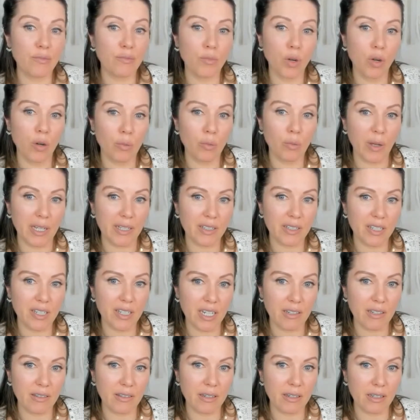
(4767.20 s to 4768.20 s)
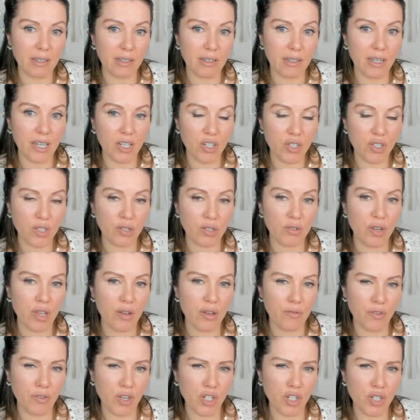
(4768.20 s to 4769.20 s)
moment in the history
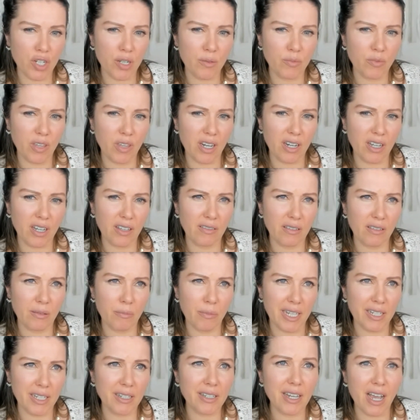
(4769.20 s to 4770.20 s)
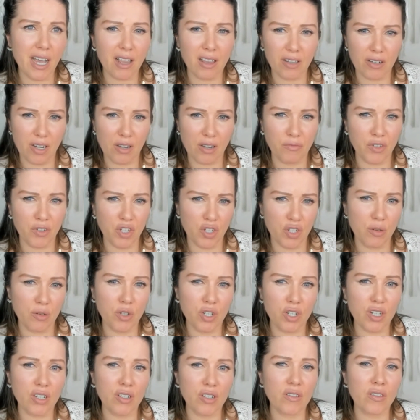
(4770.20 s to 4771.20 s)
of Egypt and in the mentality of
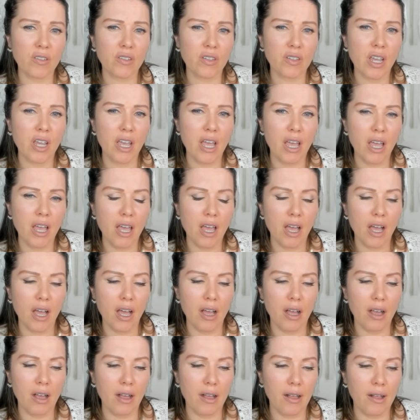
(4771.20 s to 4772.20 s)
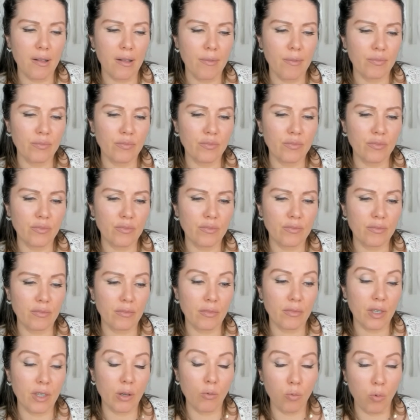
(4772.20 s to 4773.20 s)
Egyptians.
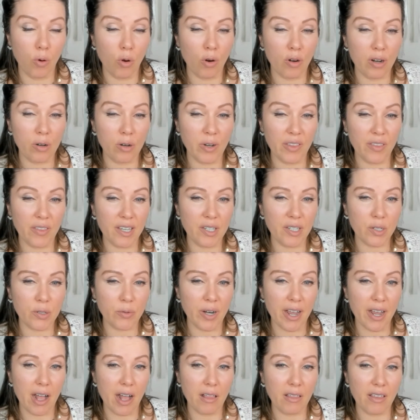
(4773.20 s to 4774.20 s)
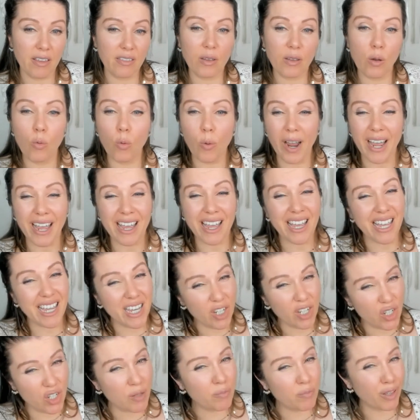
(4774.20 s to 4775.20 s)
The war with Israel and the way
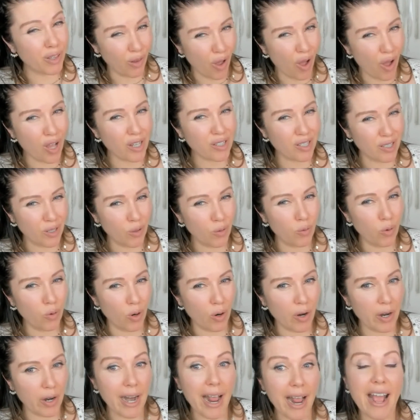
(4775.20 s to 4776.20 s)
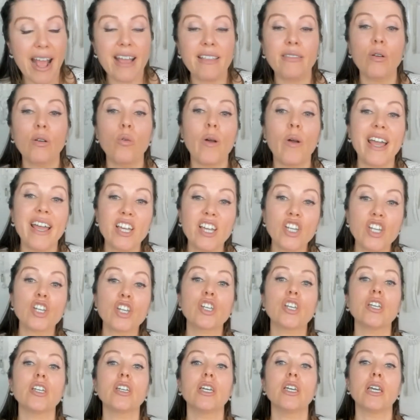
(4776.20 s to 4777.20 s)
Egypt lost the war and the way
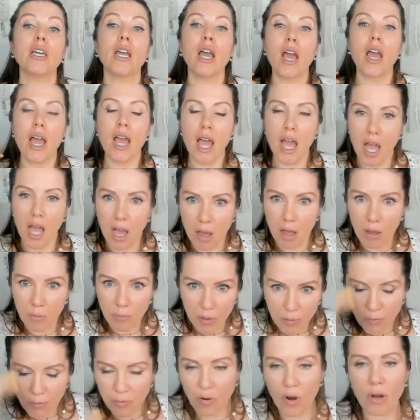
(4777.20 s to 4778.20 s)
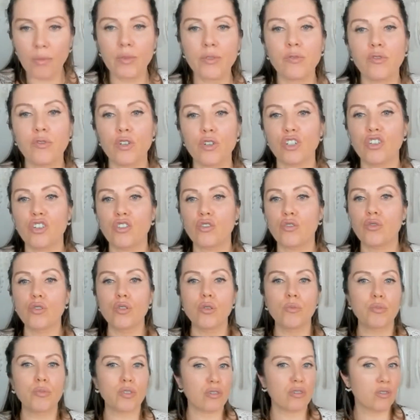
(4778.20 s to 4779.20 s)
she performed for the
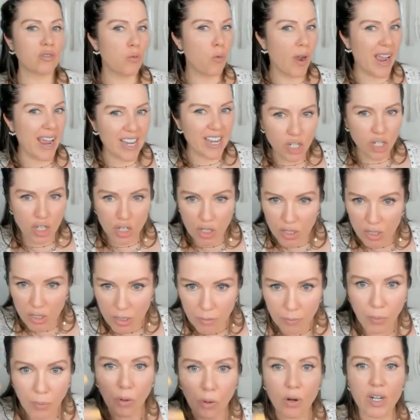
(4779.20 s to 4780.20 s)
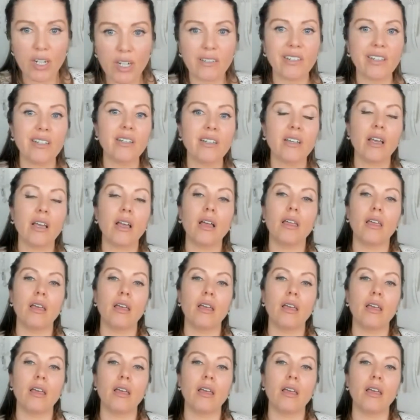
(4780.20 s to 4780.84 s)
troops, the way she supported